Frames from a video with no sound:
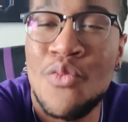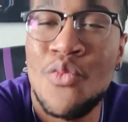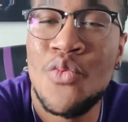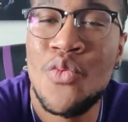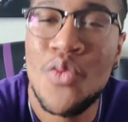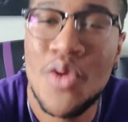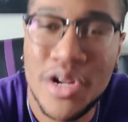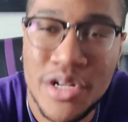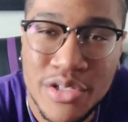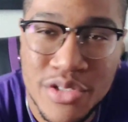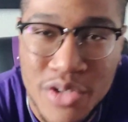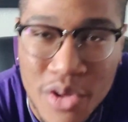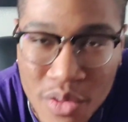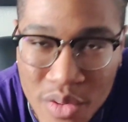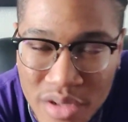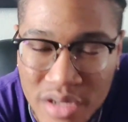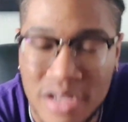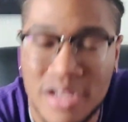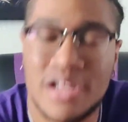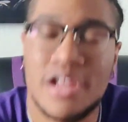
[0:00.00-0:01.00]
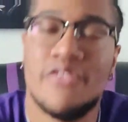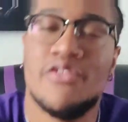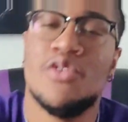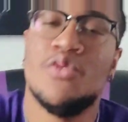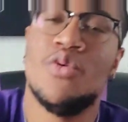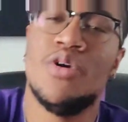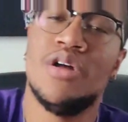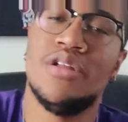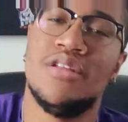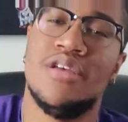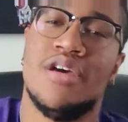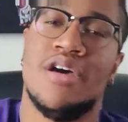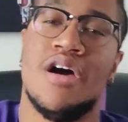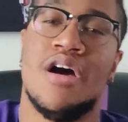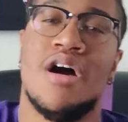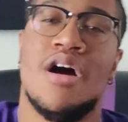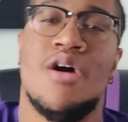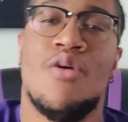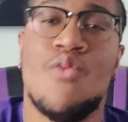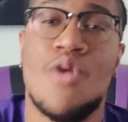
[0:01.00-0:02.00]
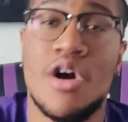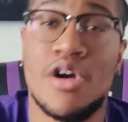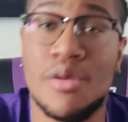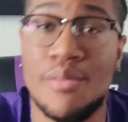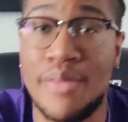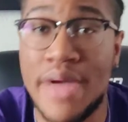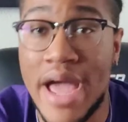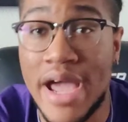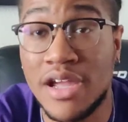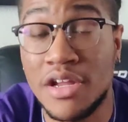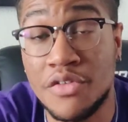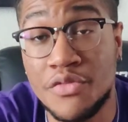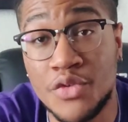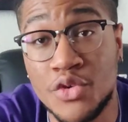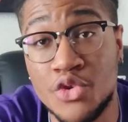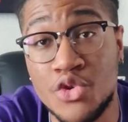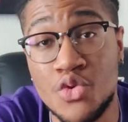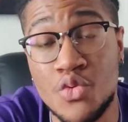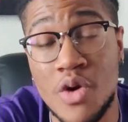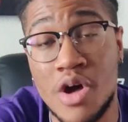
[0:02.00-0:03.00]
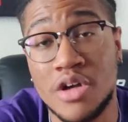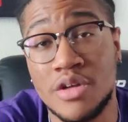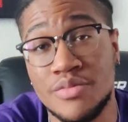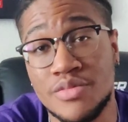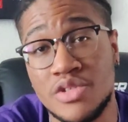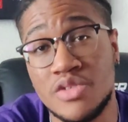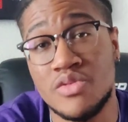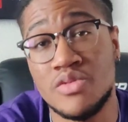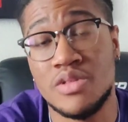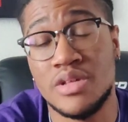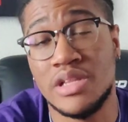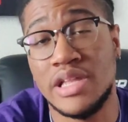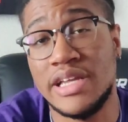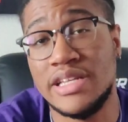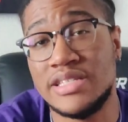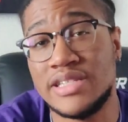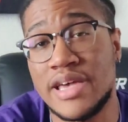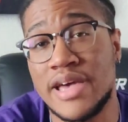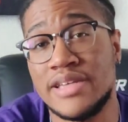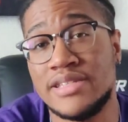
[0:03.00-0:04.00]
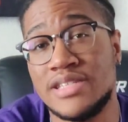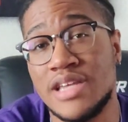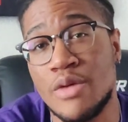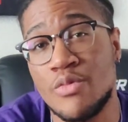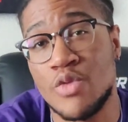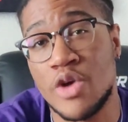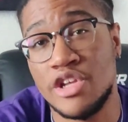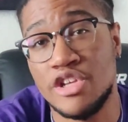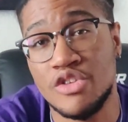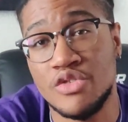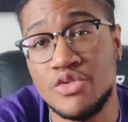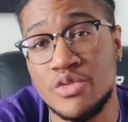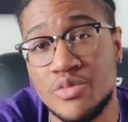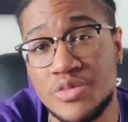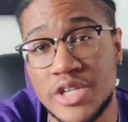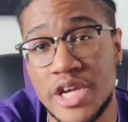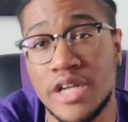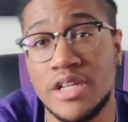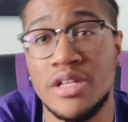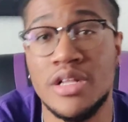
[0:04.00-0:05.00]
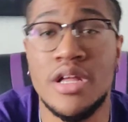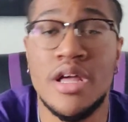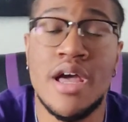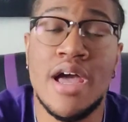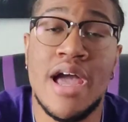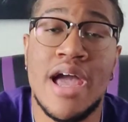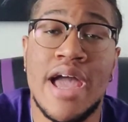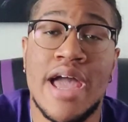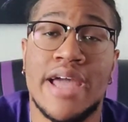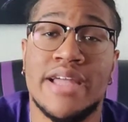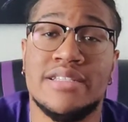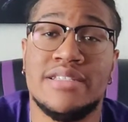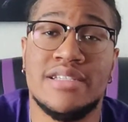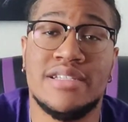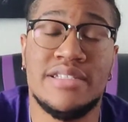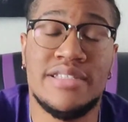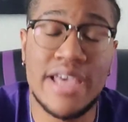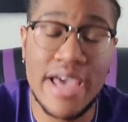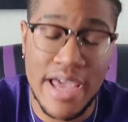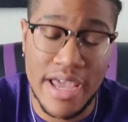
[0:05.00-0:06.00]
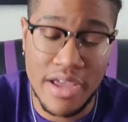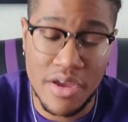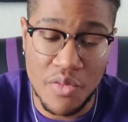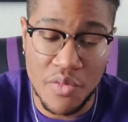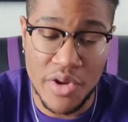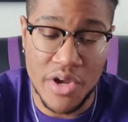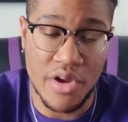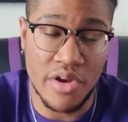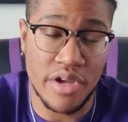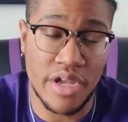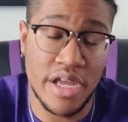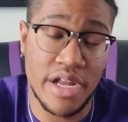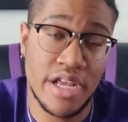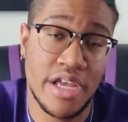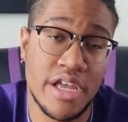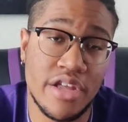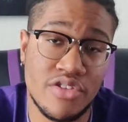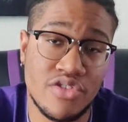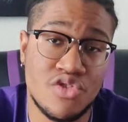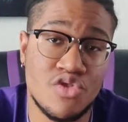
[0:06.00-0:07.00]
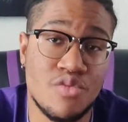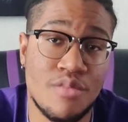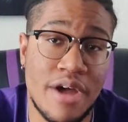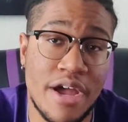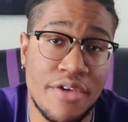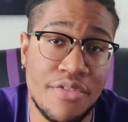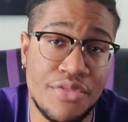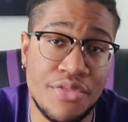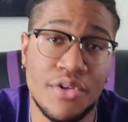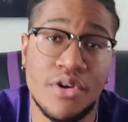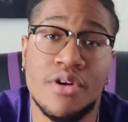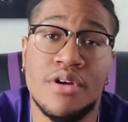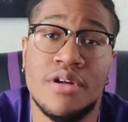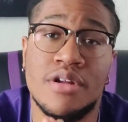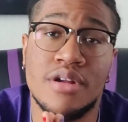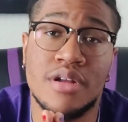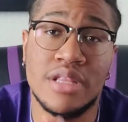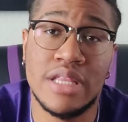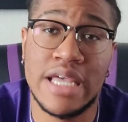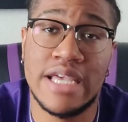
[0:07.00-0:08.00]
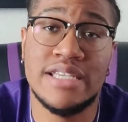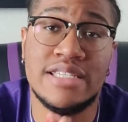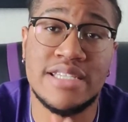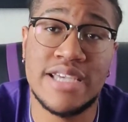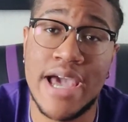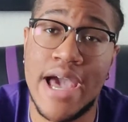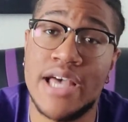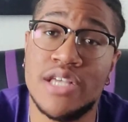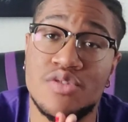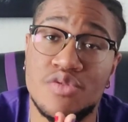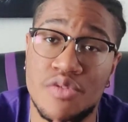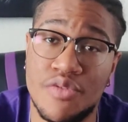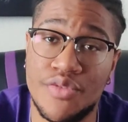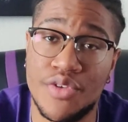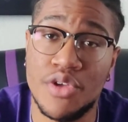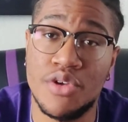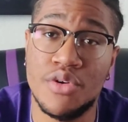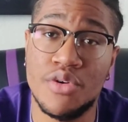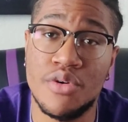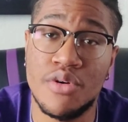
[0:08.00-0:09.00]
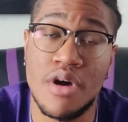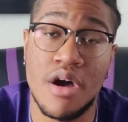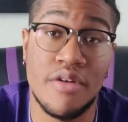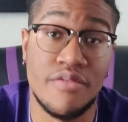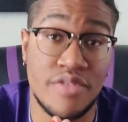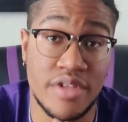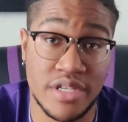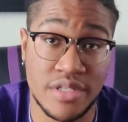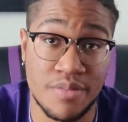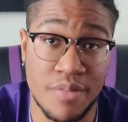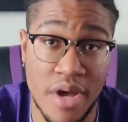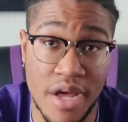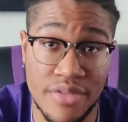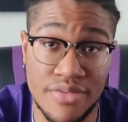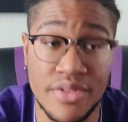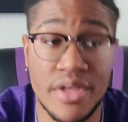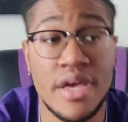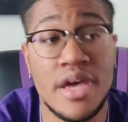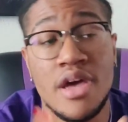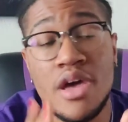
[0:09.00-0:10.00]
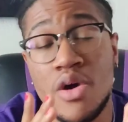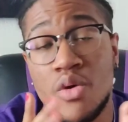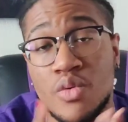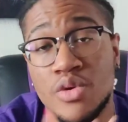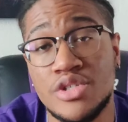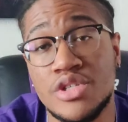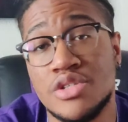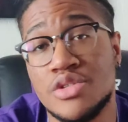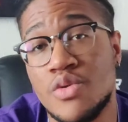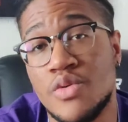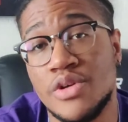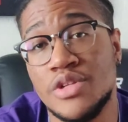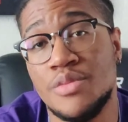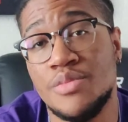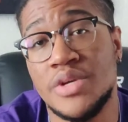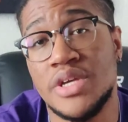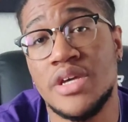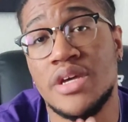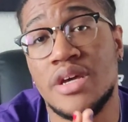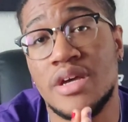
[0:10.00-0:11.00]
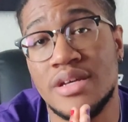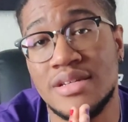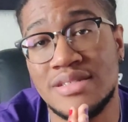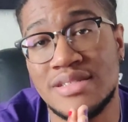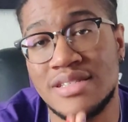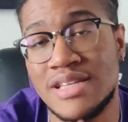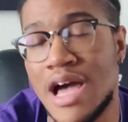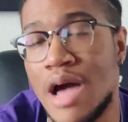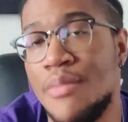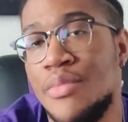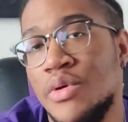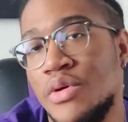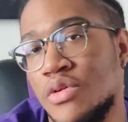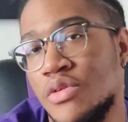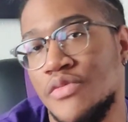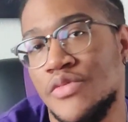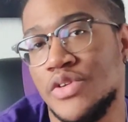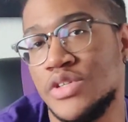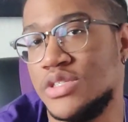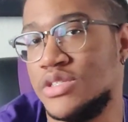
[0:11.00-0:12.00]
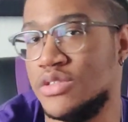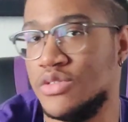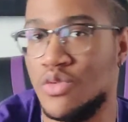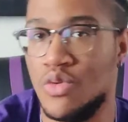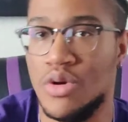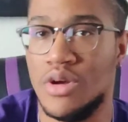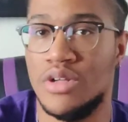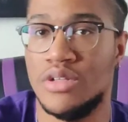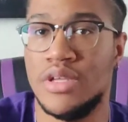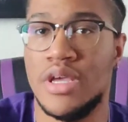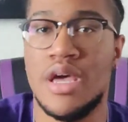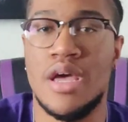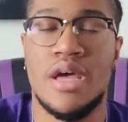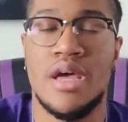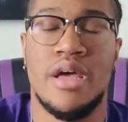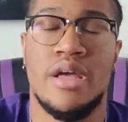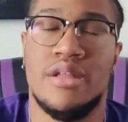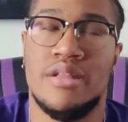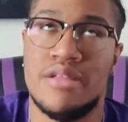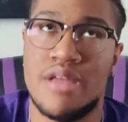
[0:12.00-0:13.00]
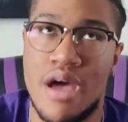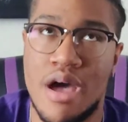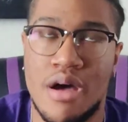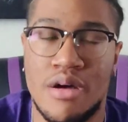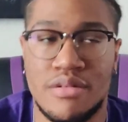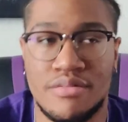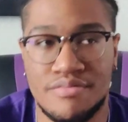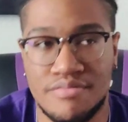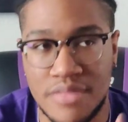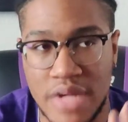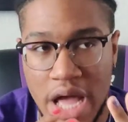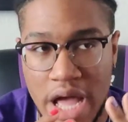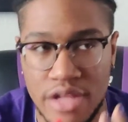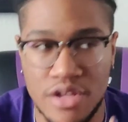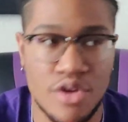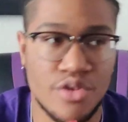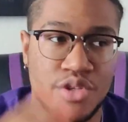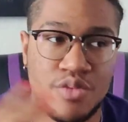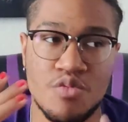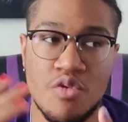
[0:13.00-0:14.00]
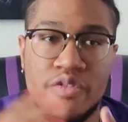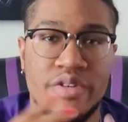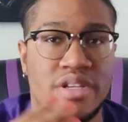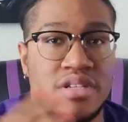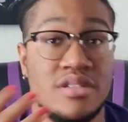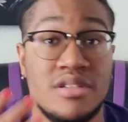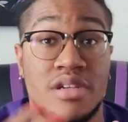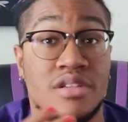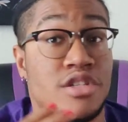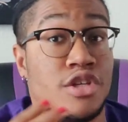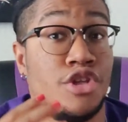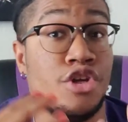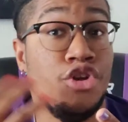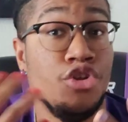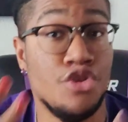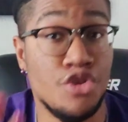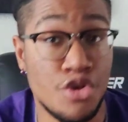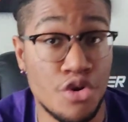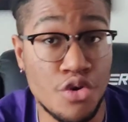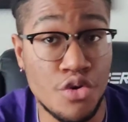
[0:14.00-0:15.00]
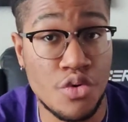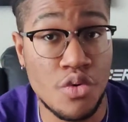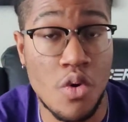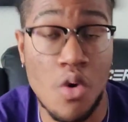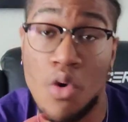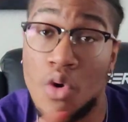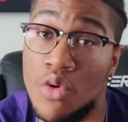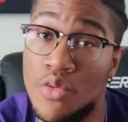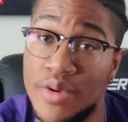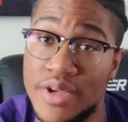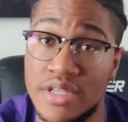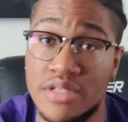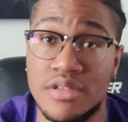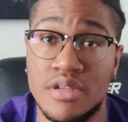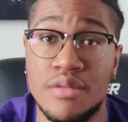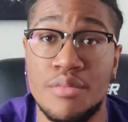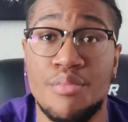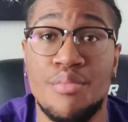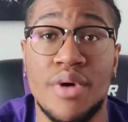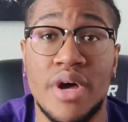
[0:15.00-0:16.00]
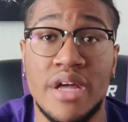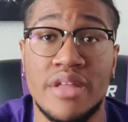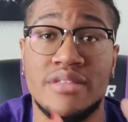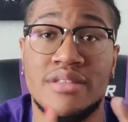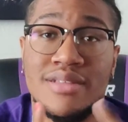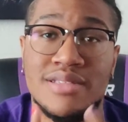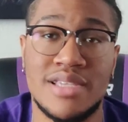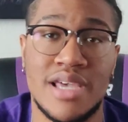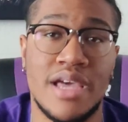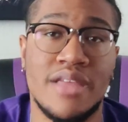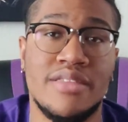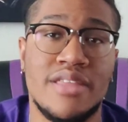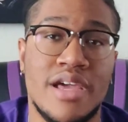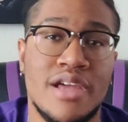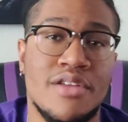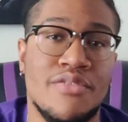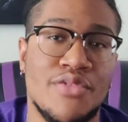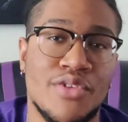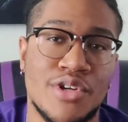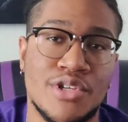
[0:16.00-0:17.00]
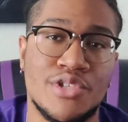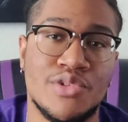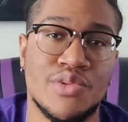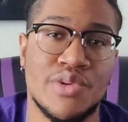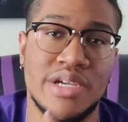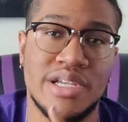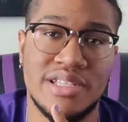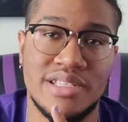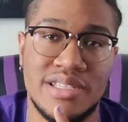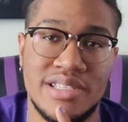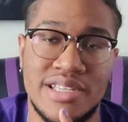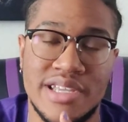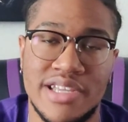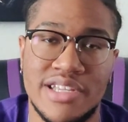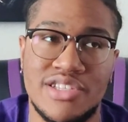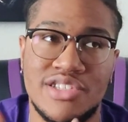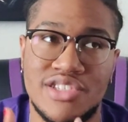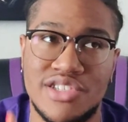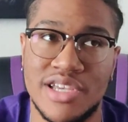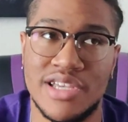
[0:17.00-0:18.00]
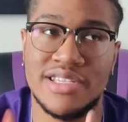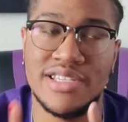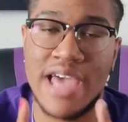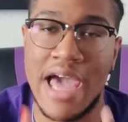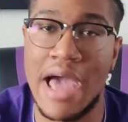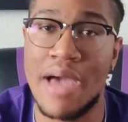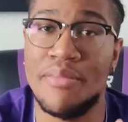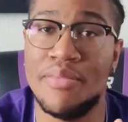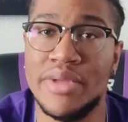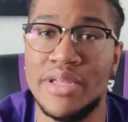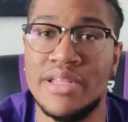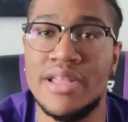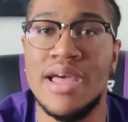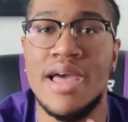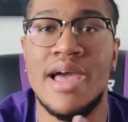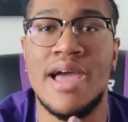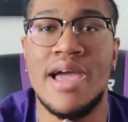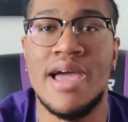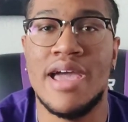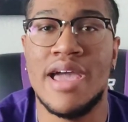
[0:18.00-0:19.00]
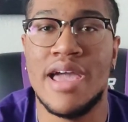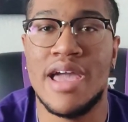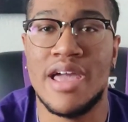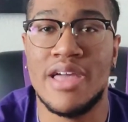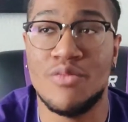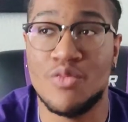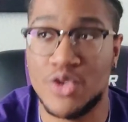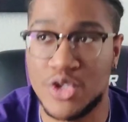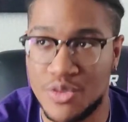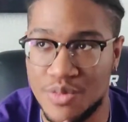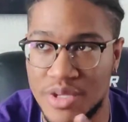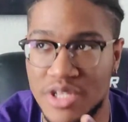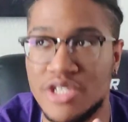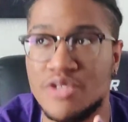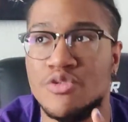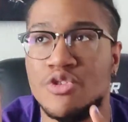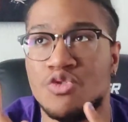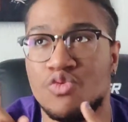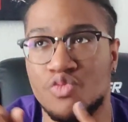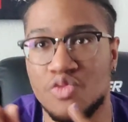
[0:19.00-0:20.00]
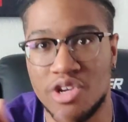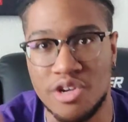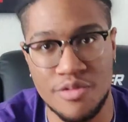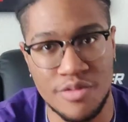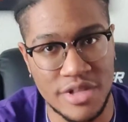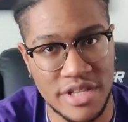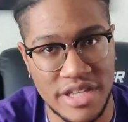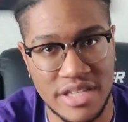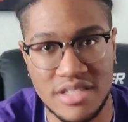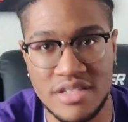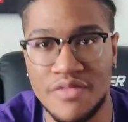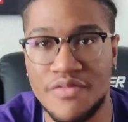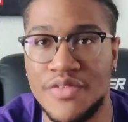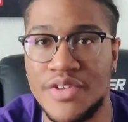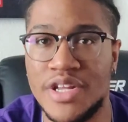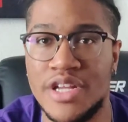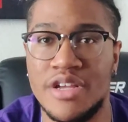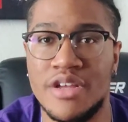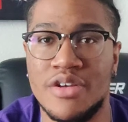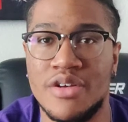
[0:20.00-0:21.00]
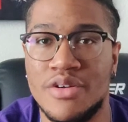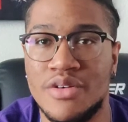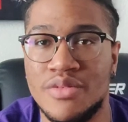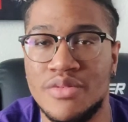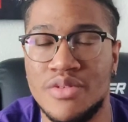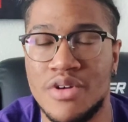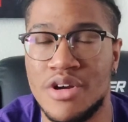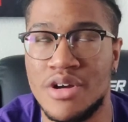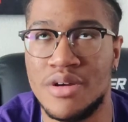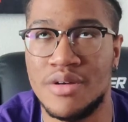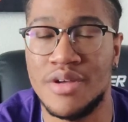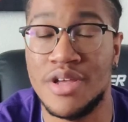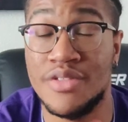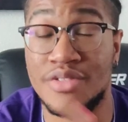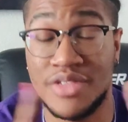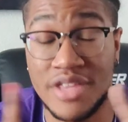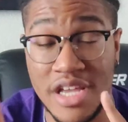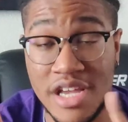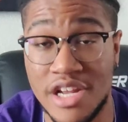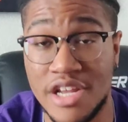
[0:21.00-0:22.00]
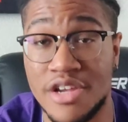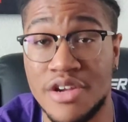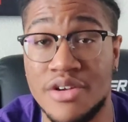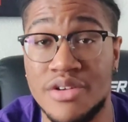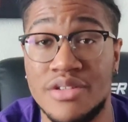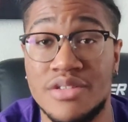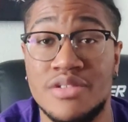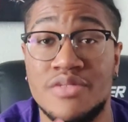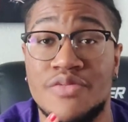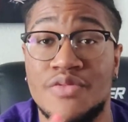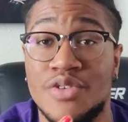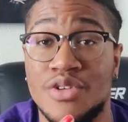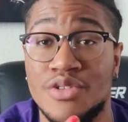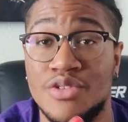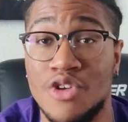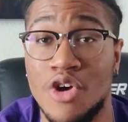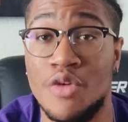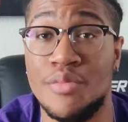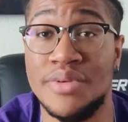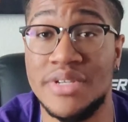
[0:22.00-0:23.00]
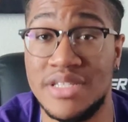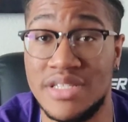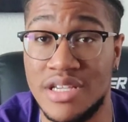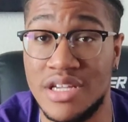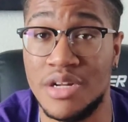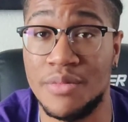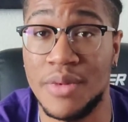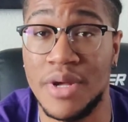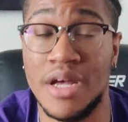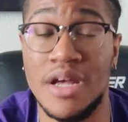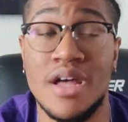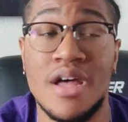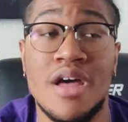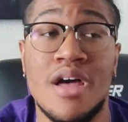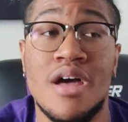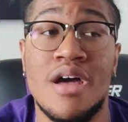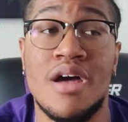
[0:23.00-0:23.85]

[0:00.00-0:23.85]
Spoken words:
What is going on, everyone? Welcome back, and if you're new, welcome to the Lazy Ass Samurai YouTube channel. And today we are getting into my third Lazy Ass review of this month, which is going to be Scott Pilgrim vs. the World. Now, I know this movie isn't necessarily new or recent, but the 10th anniversary did just happen, which means it was re-released in video or in theaters for Dolby Cinema,